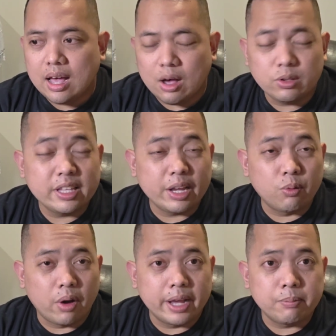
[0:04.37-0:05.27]
how did I
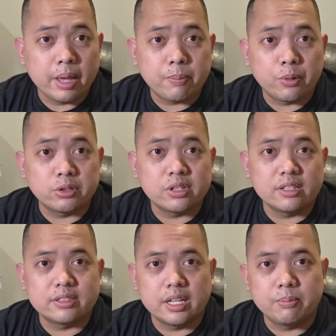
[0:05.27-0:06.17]
write my personal
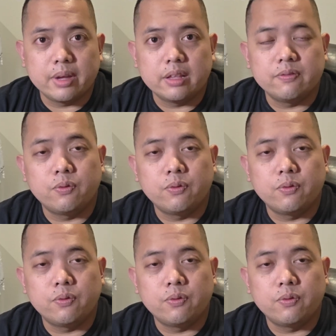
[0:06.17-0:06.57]
statement